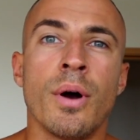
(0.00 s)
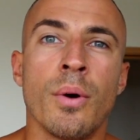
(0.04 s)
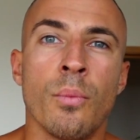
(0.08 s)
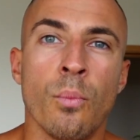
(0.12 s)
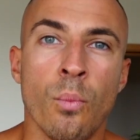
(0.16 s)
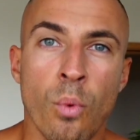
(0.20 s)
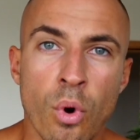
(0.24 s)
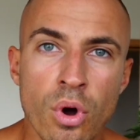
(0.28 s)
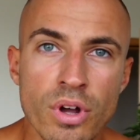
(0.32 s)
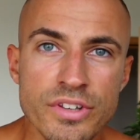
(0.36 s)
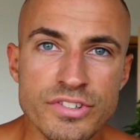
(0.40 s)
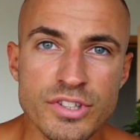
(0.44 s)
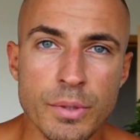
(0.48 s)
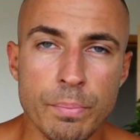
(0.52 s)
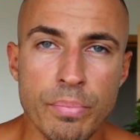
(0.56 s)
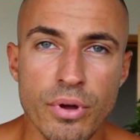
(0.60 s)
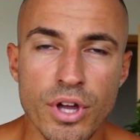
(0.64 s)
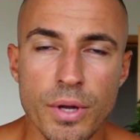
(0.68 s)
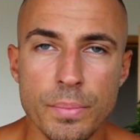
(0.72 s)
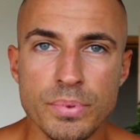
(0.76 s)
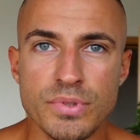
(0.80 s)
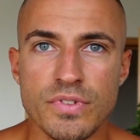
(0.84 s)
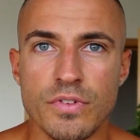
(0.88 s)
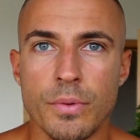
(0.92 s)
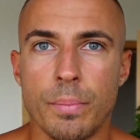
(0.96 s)
what is the
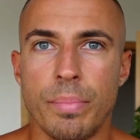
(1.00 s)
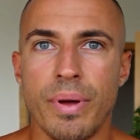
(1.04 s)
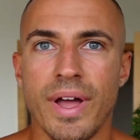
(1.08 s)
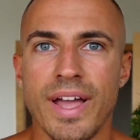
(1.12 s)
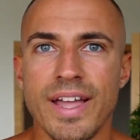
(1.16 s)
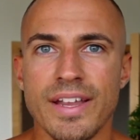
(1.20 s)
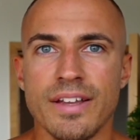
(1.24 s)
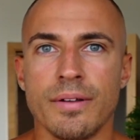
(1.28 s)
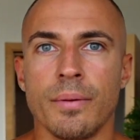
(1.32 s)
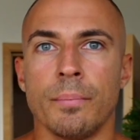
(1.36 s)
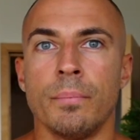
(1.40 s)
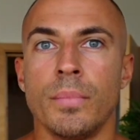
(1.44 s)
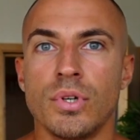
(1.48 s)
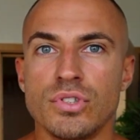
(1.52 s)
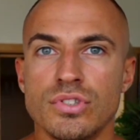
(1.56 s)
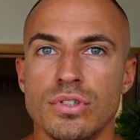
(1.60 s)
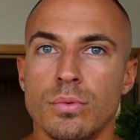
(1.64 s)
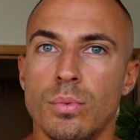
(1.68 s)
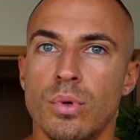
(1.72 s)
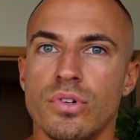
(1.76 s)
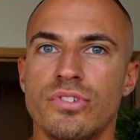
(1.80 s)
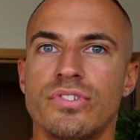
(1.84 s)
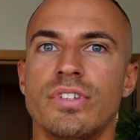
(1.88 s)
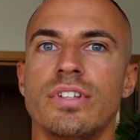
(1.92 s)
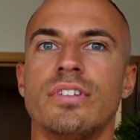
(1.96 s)
purpose of the pec muscle?
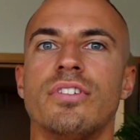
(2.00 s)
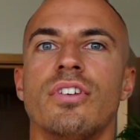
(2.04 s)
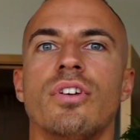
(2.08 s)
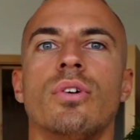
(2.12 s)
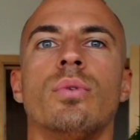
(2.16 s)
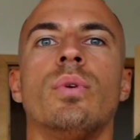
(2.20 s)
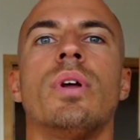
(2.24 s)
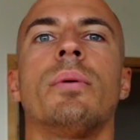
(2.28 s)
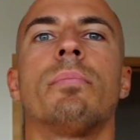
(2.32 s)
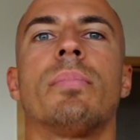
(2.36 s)
What does it do?